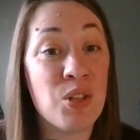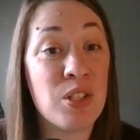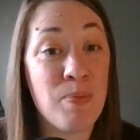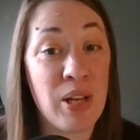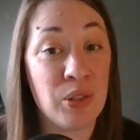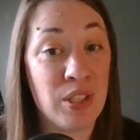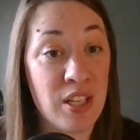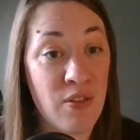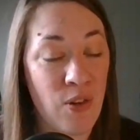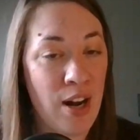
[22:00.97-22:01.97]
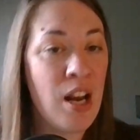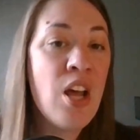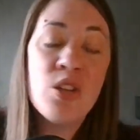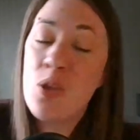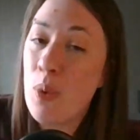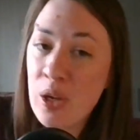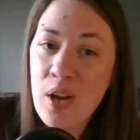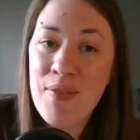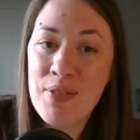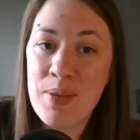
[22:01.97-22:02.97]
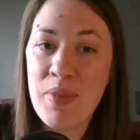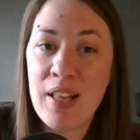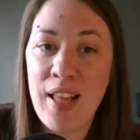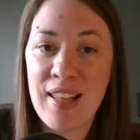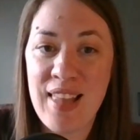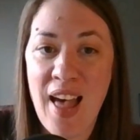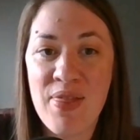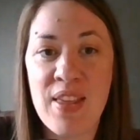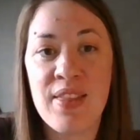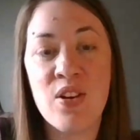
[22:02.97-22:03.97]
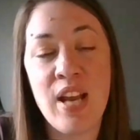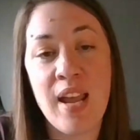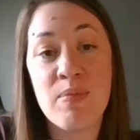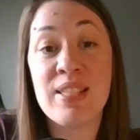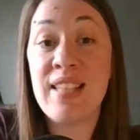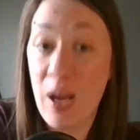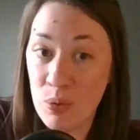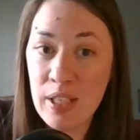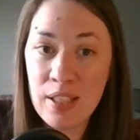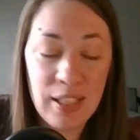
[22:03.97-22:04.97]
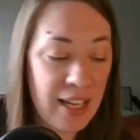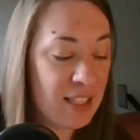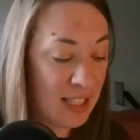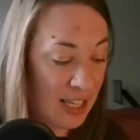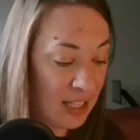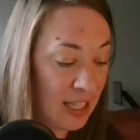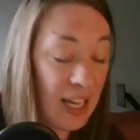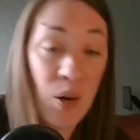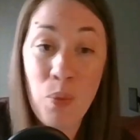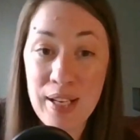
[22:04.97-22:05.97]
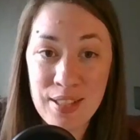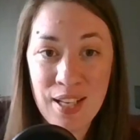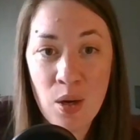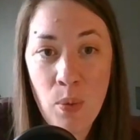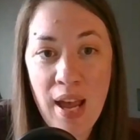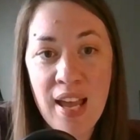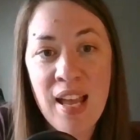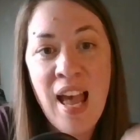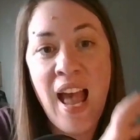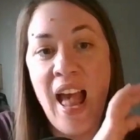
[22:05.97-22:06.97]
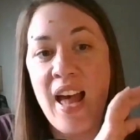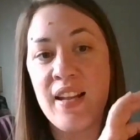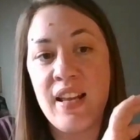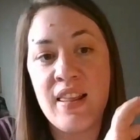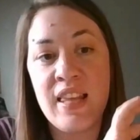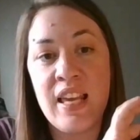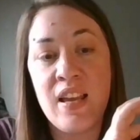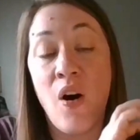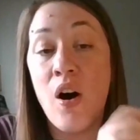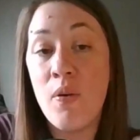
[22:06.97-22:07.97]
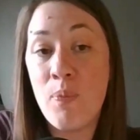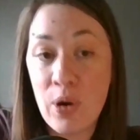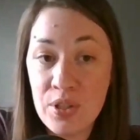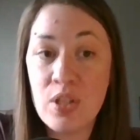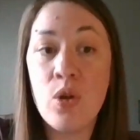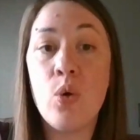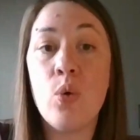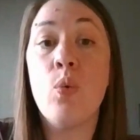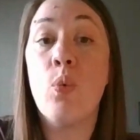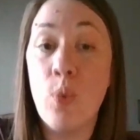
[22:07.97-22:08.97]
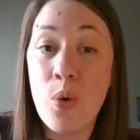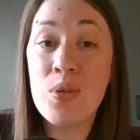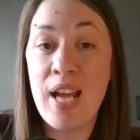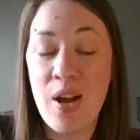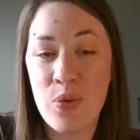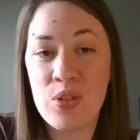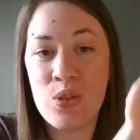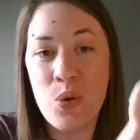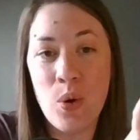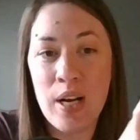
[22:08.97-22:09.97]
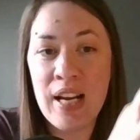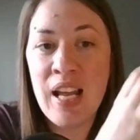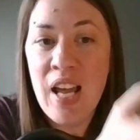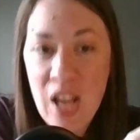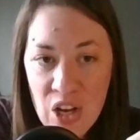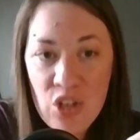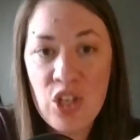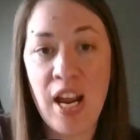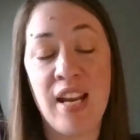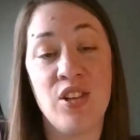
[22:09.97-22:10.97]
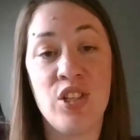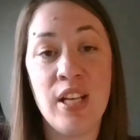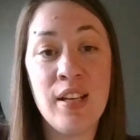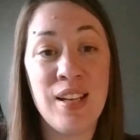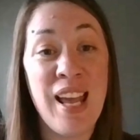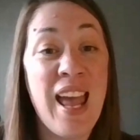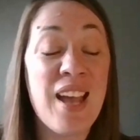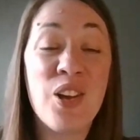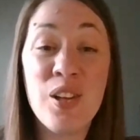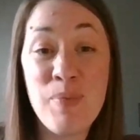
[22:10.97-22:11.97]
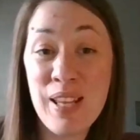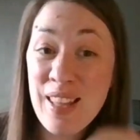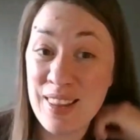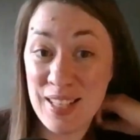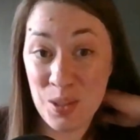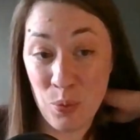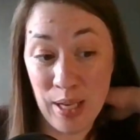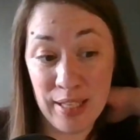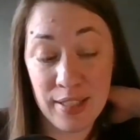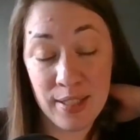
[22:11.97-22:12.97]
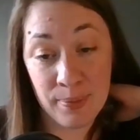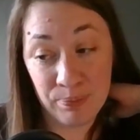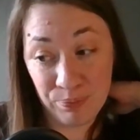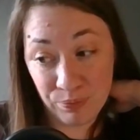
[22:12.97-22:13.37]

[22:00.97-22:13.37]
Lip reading: they're spelled different. So we could have something like that their name sounded like Sickly and Wasting Away, and the person who wrote down the story changed it. It could be that this was